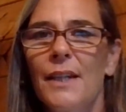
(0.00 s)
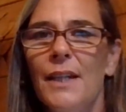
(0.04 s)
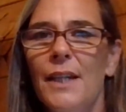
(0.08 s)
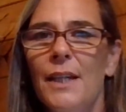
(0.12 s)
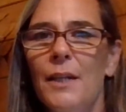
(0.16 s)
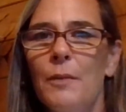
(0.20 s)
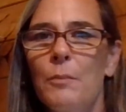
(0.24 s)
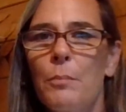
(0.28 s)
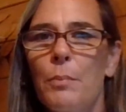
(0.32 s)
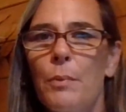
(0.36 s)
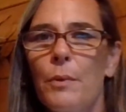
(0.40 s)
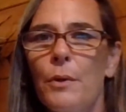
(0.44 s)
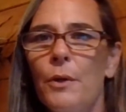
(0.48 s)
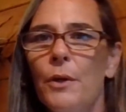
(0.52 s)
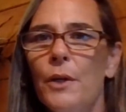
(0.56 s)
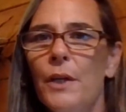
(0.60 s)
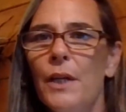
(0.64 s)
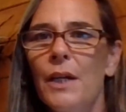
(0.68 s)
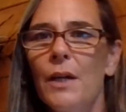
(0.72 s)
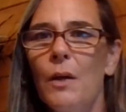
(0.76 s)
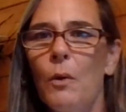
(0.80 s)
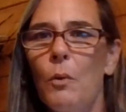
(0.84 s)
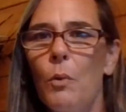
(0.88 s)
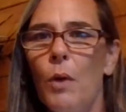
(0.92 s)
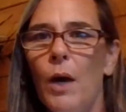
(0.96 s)
and
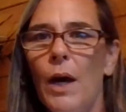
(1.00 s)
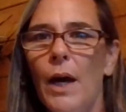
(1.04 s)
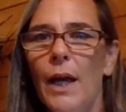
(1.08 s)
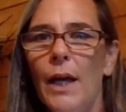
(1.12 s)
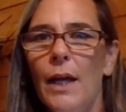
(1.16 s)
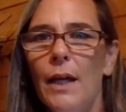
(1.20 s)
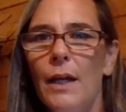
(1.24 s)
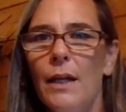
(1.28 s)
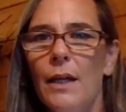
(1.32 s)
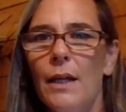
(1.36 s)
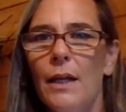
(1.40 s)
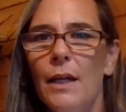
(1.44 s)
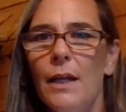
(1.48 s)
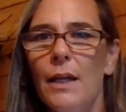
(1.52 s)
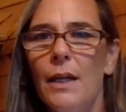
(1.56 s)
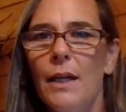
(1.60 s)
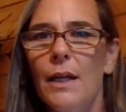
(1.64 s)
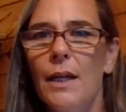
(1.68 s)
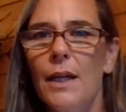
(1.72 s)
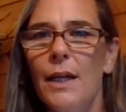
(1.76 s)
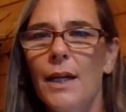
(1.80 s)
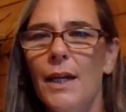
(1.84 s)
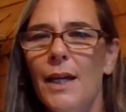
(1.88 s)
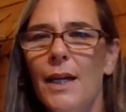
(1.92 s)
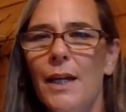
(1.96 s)
brilliant white
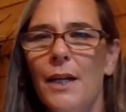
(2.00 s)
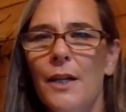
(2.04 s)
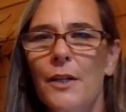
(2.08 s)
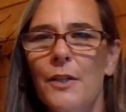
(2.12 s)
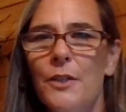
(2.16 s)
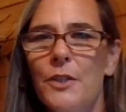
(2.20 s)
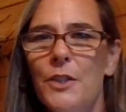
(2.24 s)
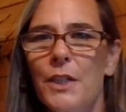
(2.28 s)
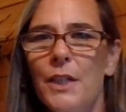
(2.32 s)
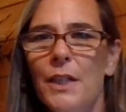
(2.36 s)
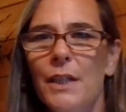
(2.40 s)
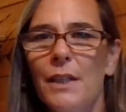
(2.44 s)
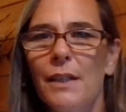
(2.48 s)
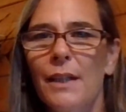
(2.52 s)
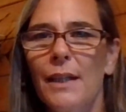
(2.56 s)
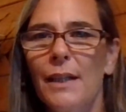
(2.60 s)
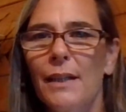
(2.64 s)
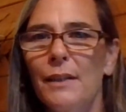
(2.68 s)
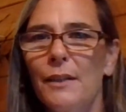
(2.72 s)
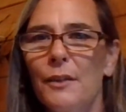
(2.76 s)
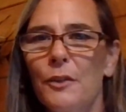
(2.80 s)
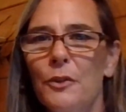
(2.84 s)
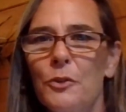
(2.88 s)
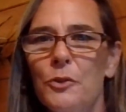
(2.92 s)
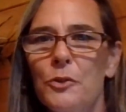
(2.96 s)
energy like
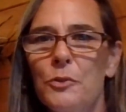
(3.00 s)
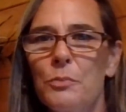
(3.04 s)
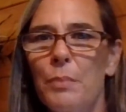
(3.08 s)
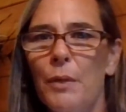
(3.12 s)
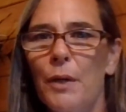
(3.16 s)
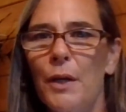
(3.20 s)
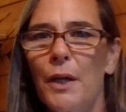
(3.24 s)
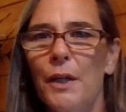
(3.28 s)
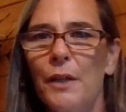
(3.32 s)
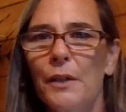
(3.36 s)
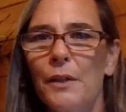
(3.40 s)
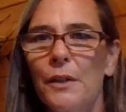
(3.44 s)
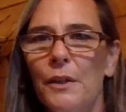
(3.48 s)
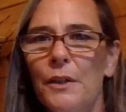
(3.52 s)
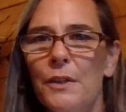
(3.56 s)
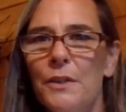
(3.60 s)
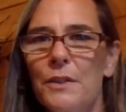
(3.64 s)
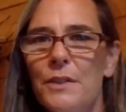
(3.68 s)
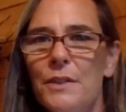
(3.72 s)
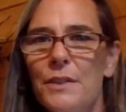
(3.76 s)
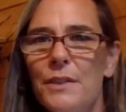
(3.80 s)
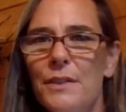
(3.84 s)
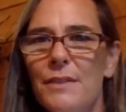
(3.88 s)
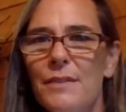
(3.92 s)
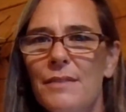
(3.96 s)
little
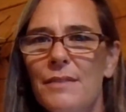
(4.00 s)
sparklers